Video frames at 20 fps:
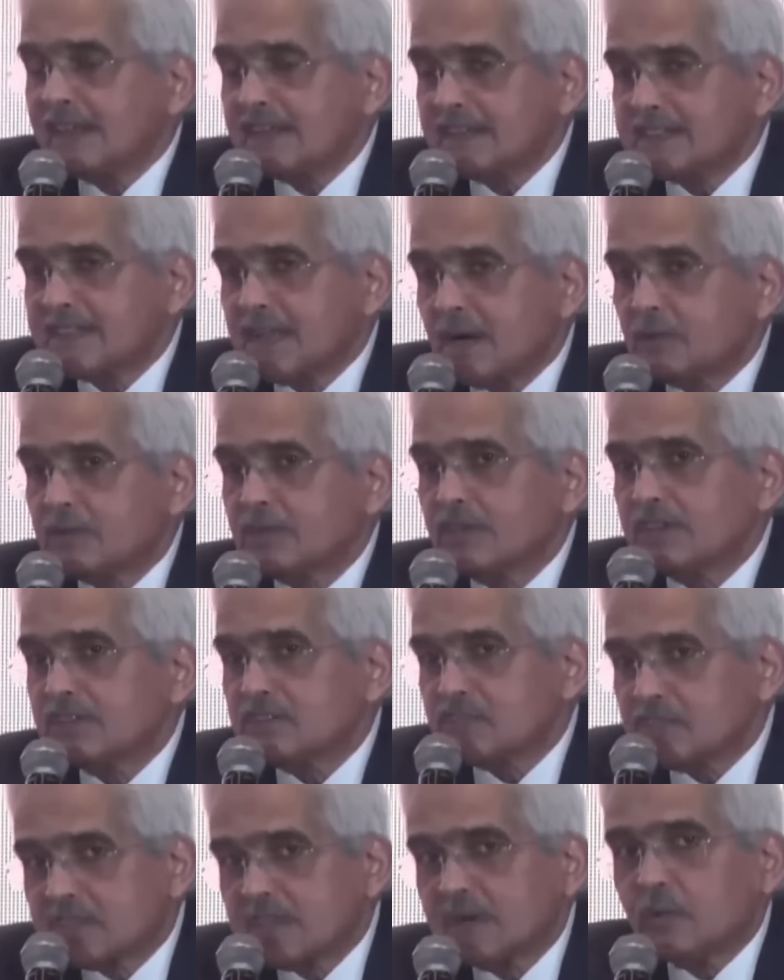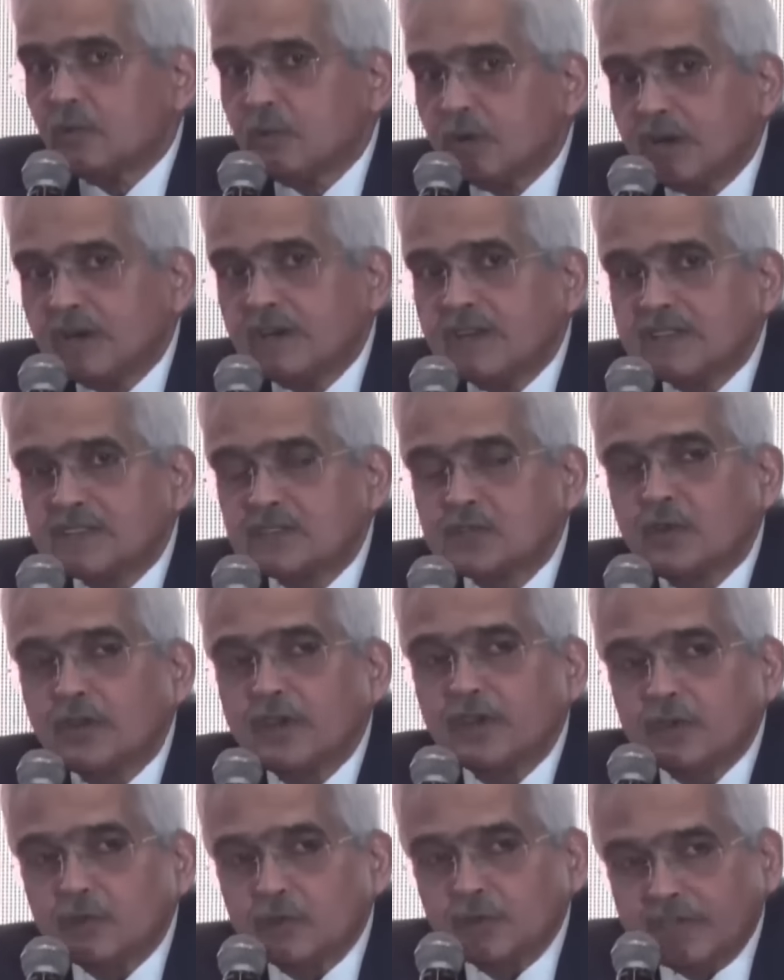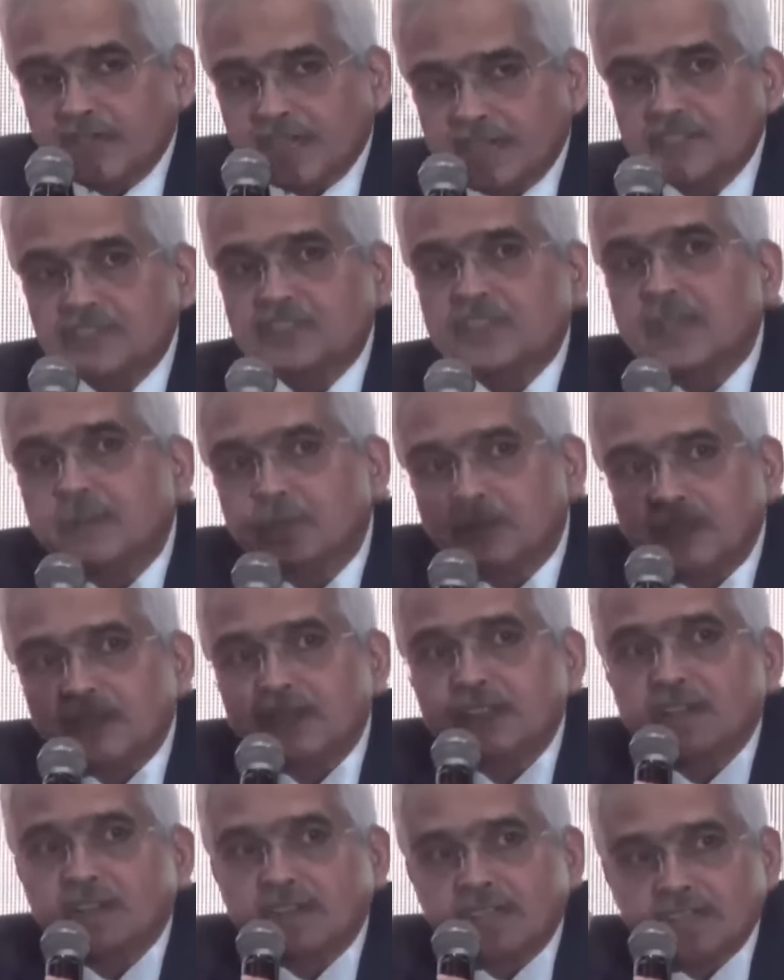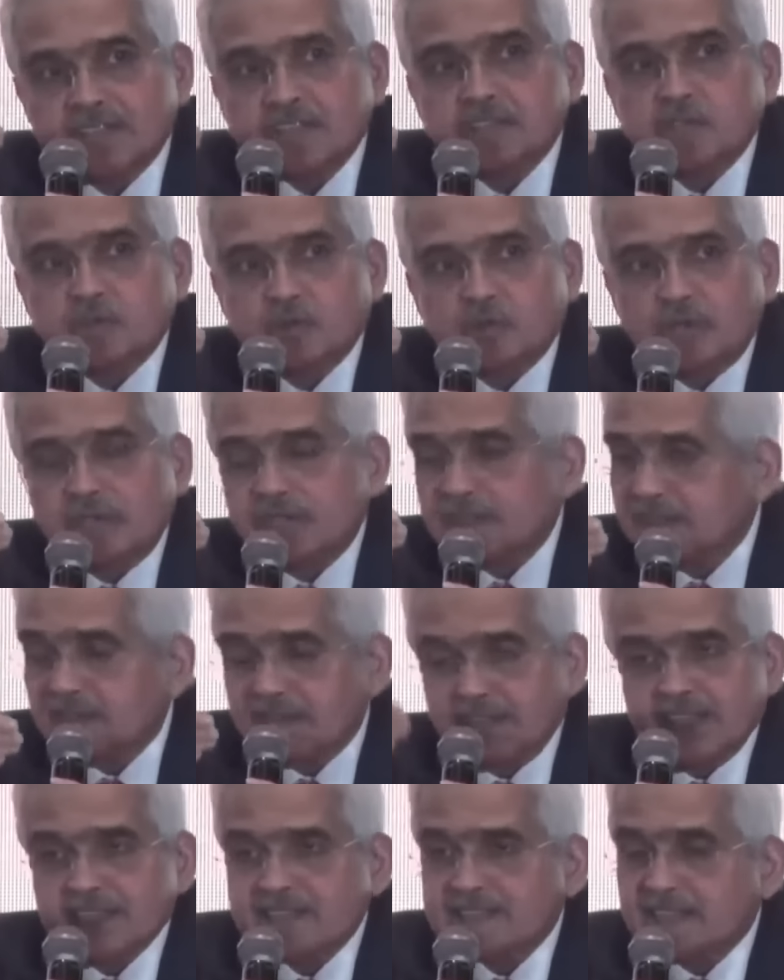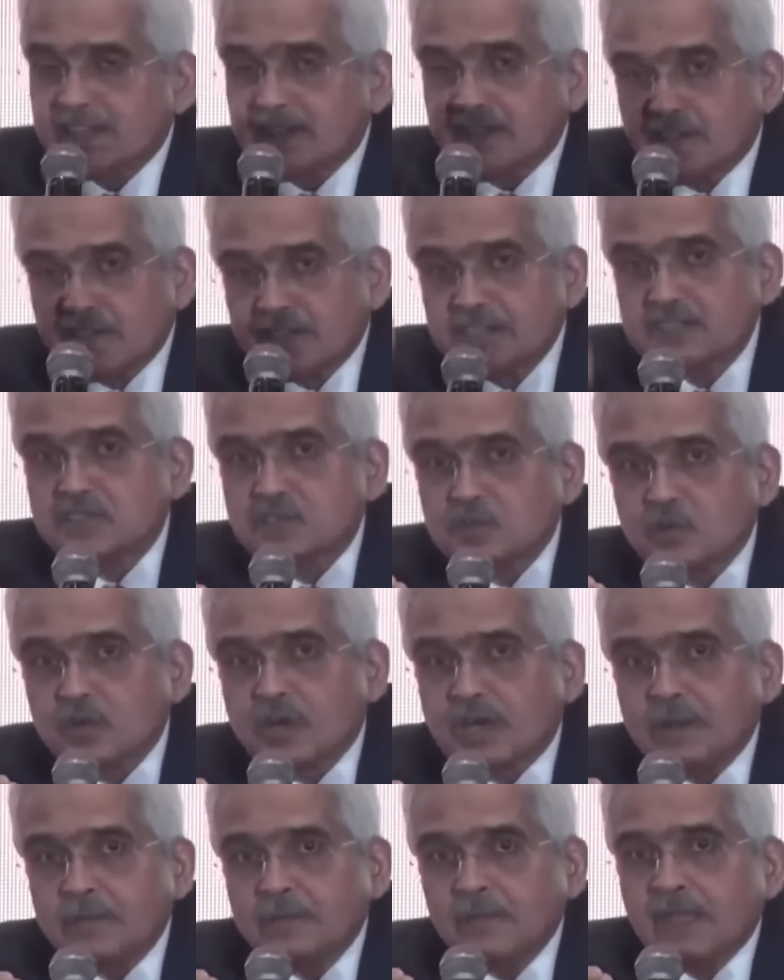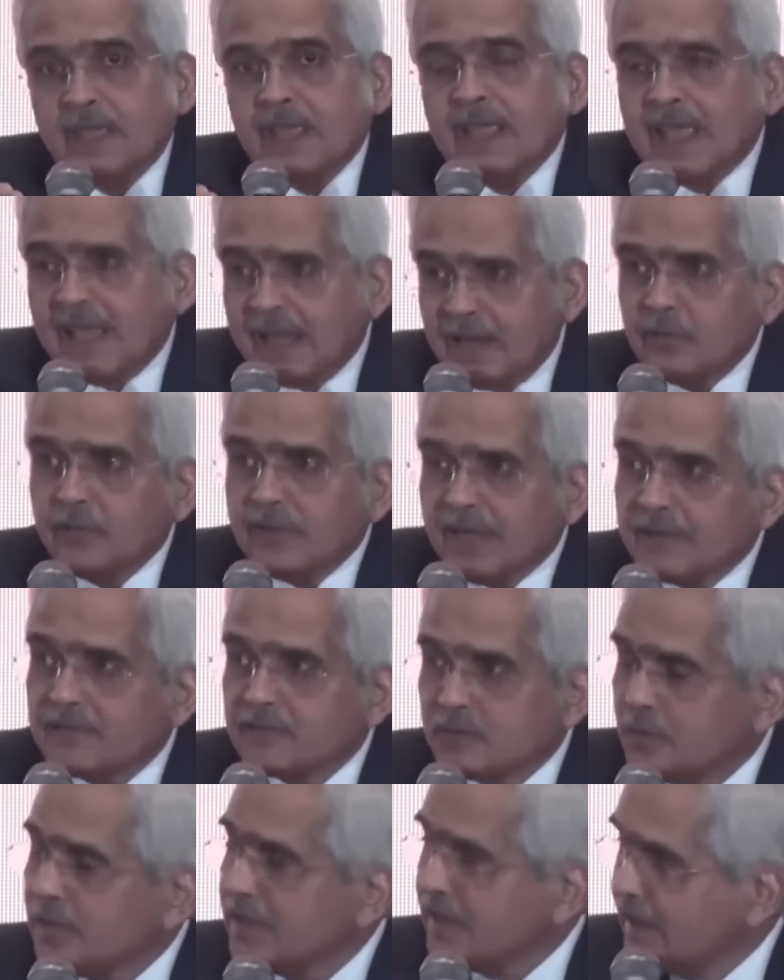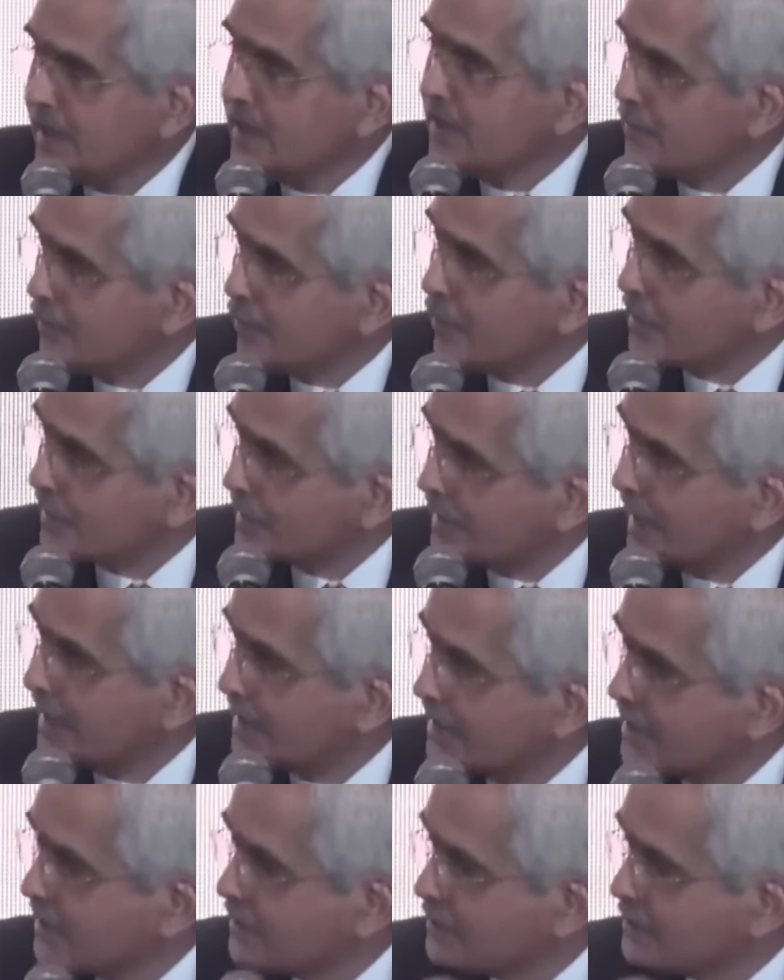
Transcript: That is how the digital world is going to take shape in the days and years to come, and we have to be ready for that.